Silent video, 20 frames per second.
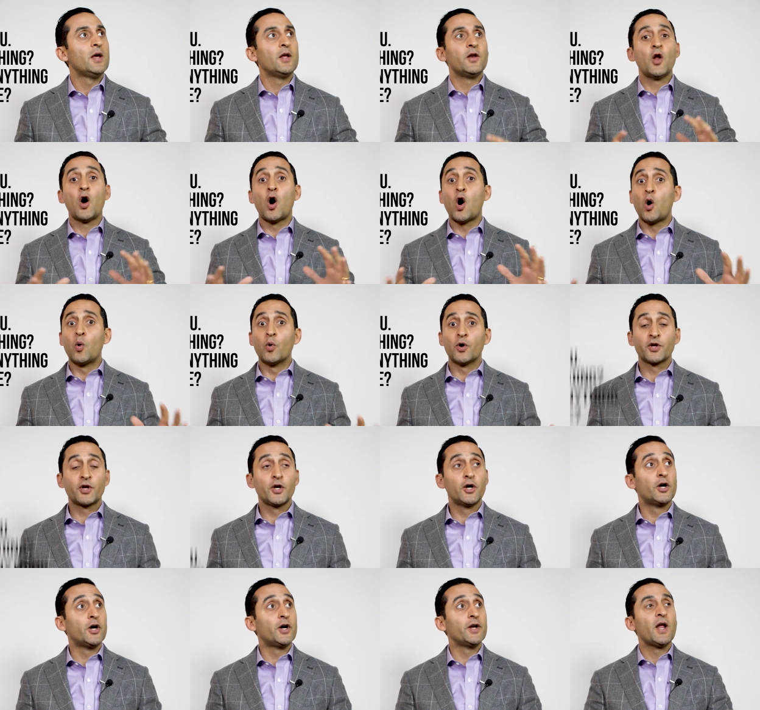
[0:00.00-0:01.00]
No, we're
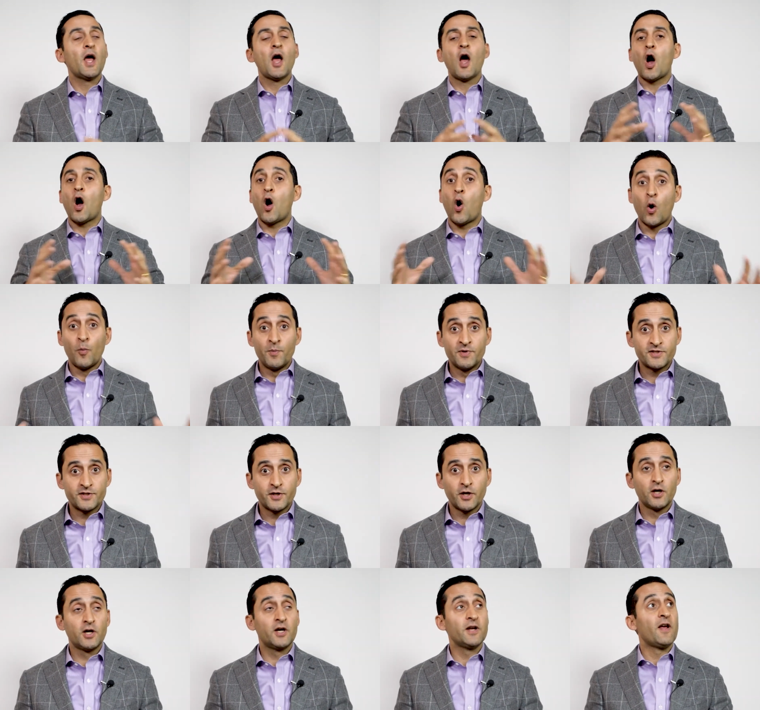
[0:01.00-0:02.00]
good. Home is
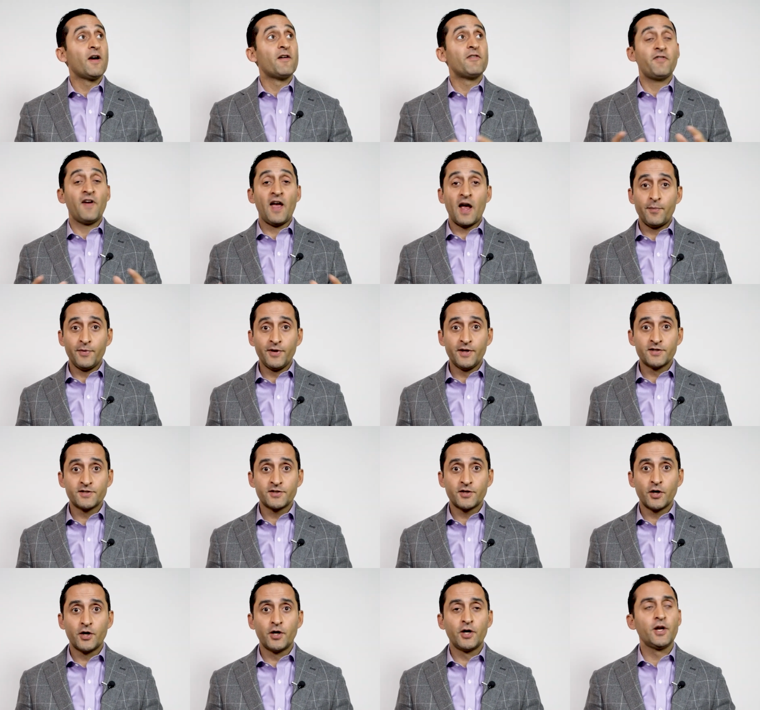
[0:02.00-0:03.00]
good. Family is
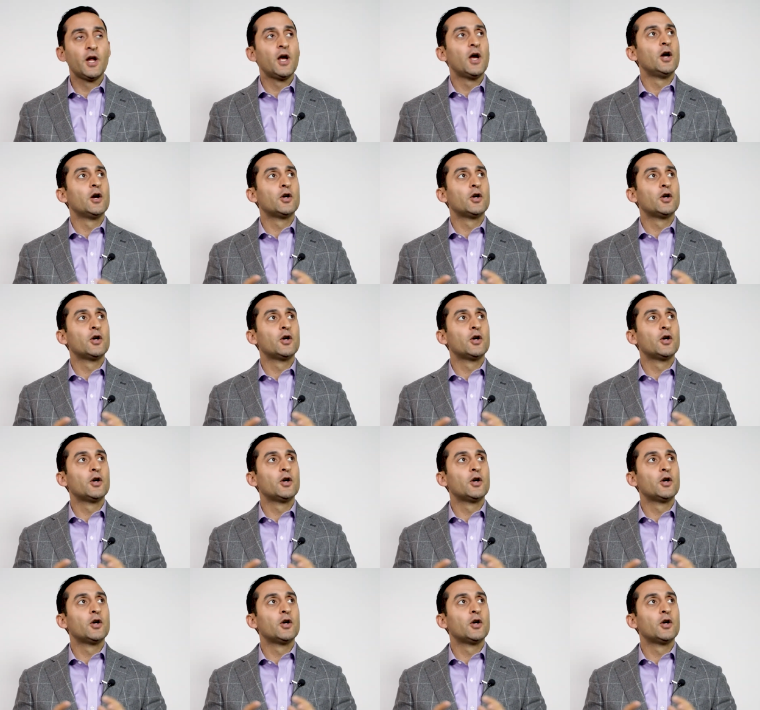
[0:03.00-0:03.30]
good.